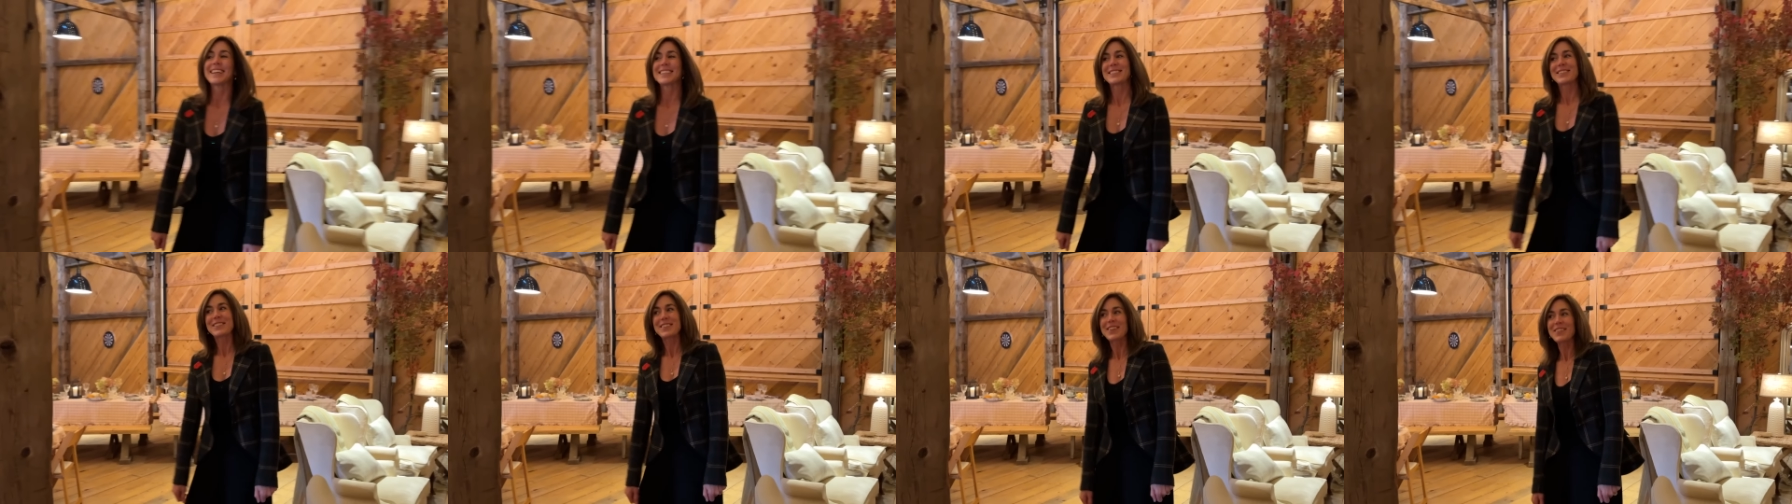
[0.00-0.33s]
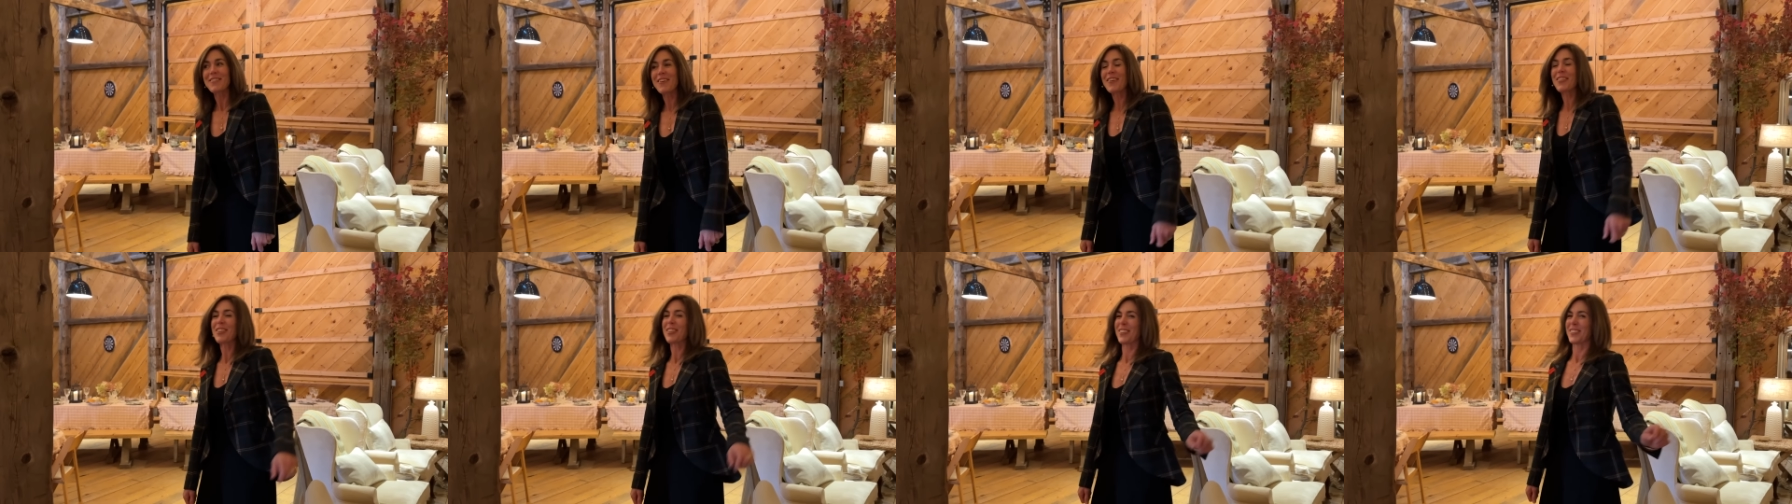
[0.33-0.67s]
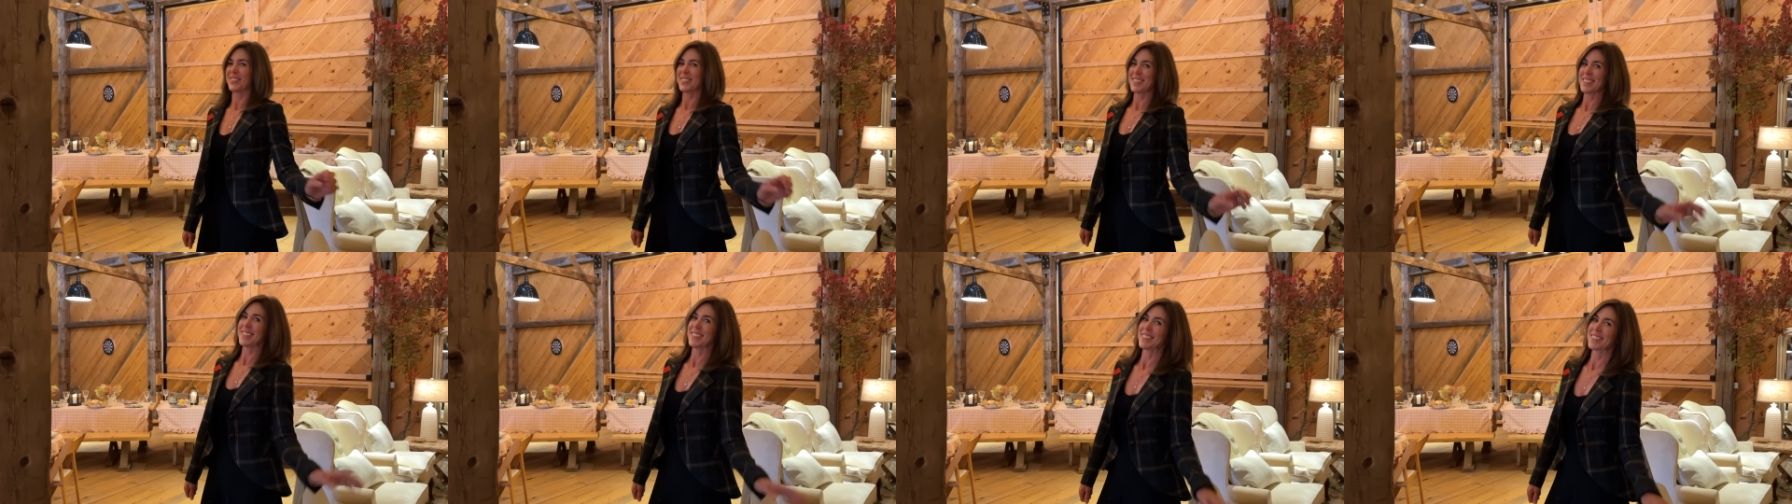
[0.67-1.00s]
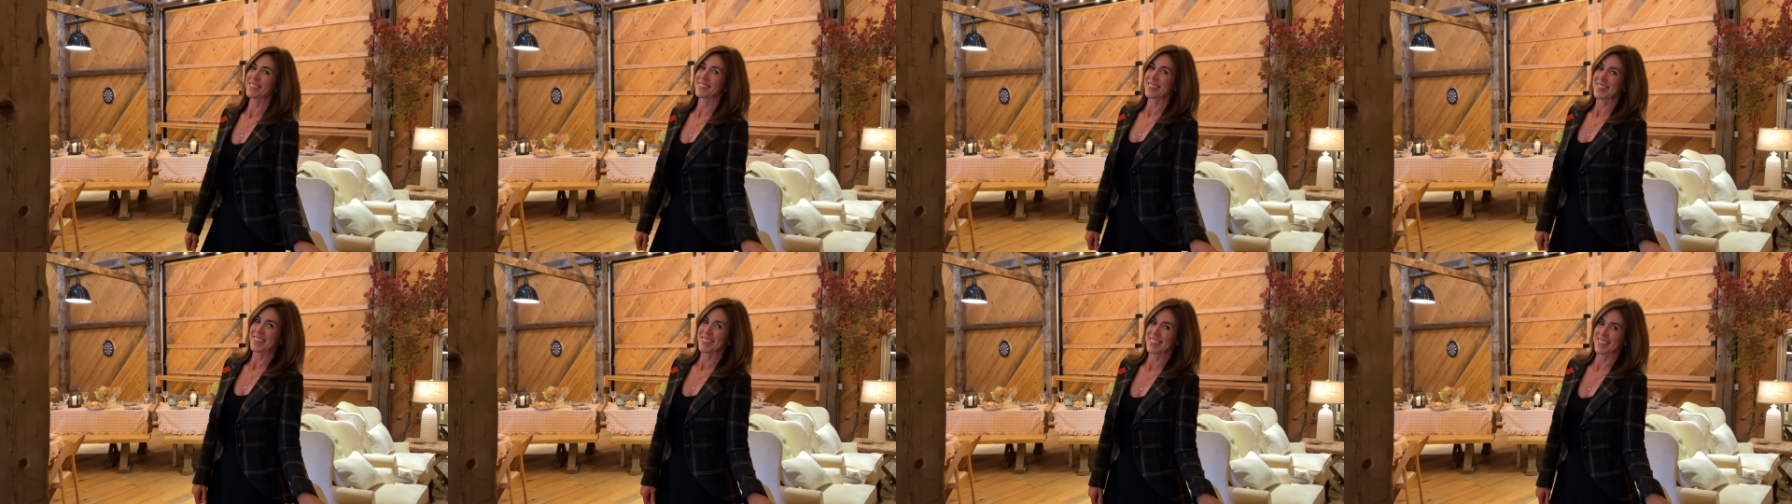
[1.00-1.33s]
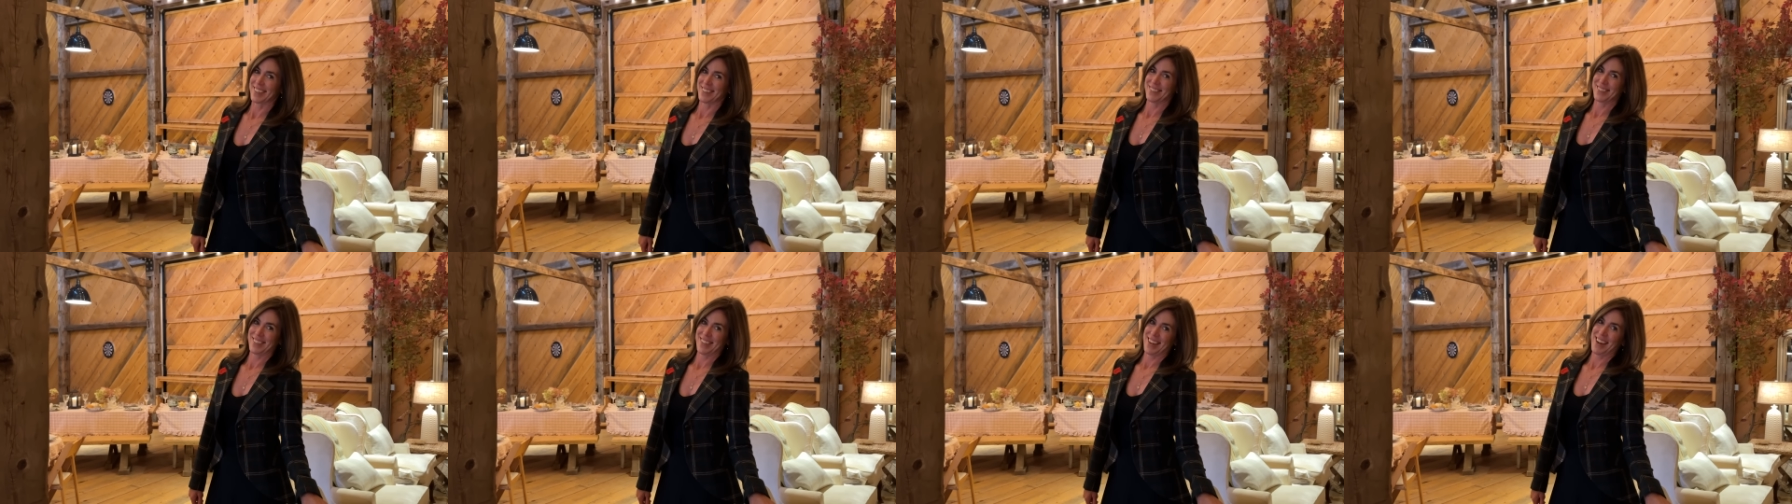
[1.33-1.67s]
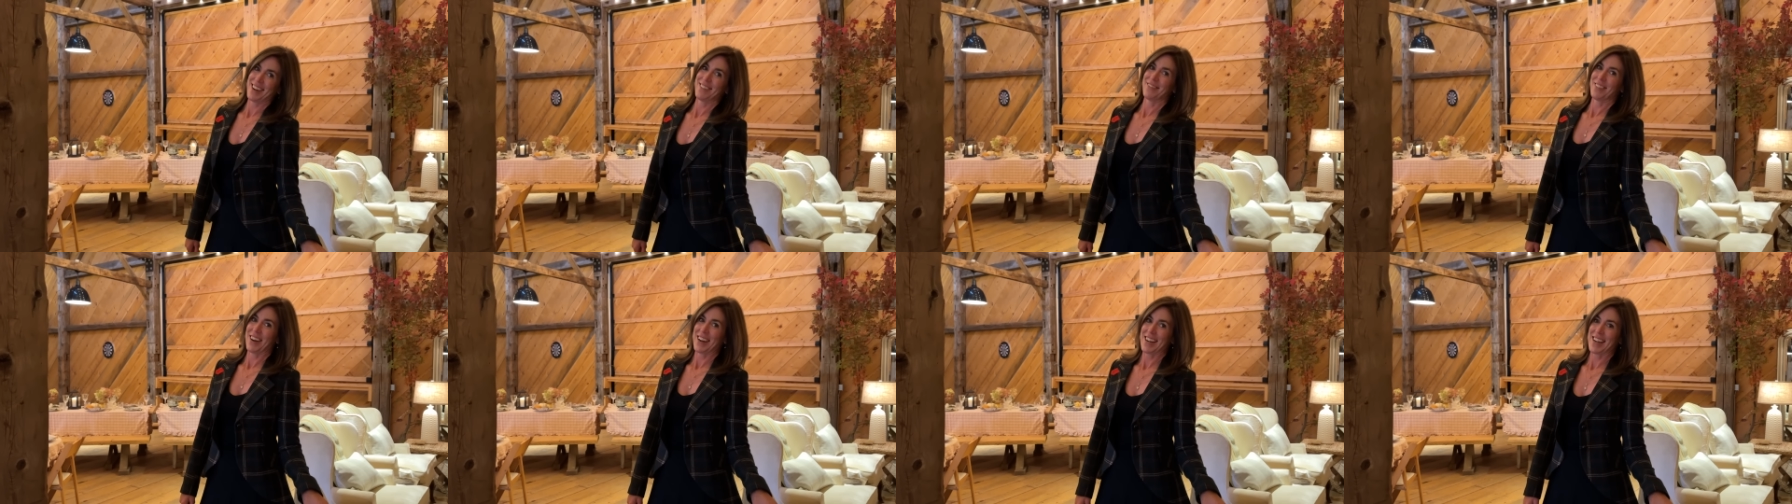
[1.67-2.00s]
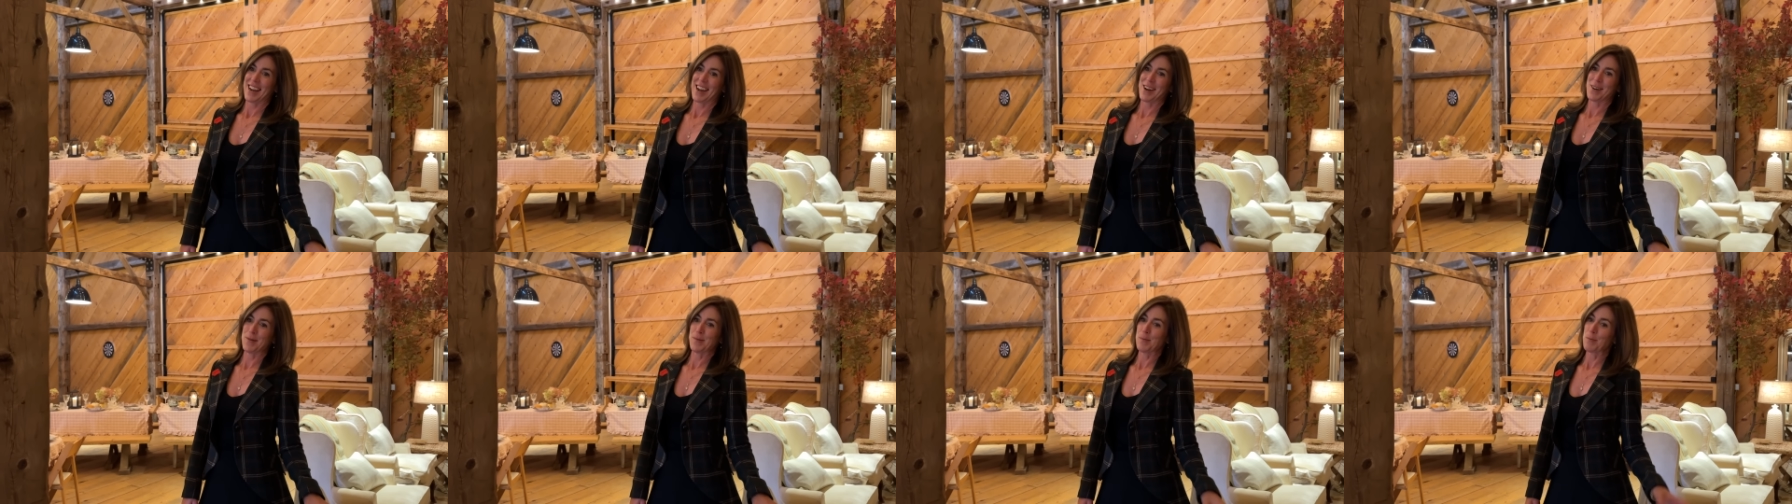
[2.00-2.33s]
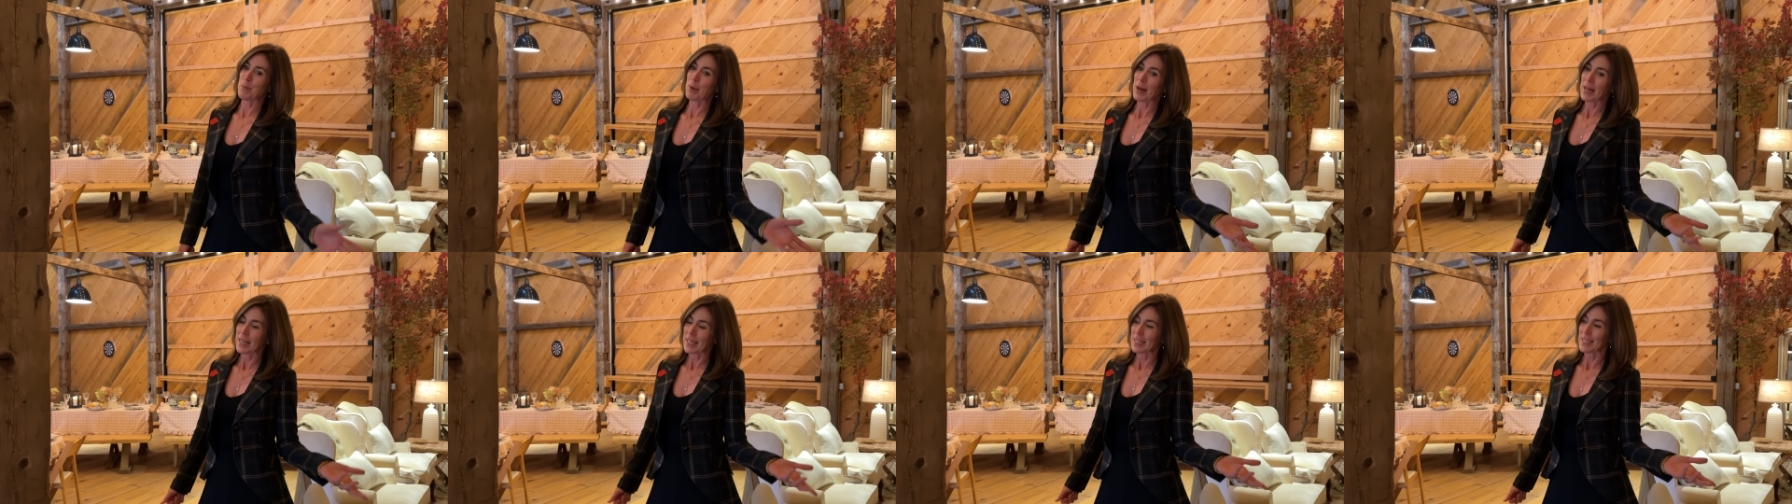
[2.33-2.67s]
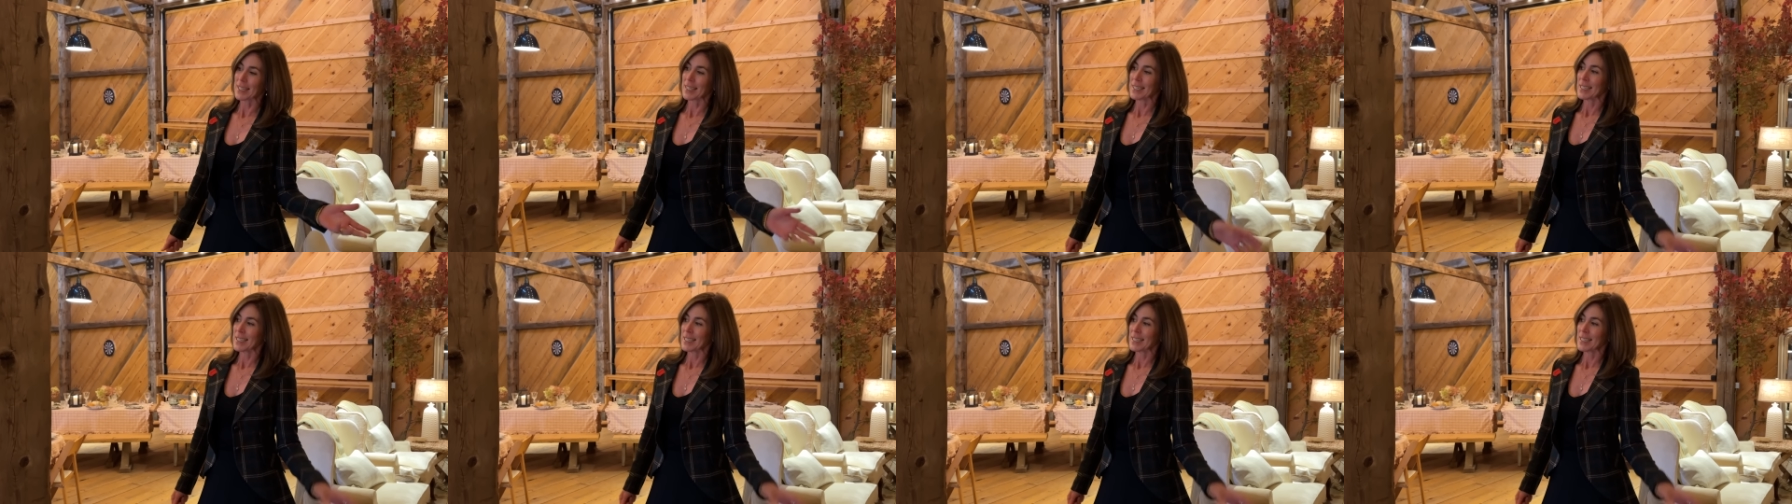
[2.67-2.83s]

It's only about 13 degrees outside right now, but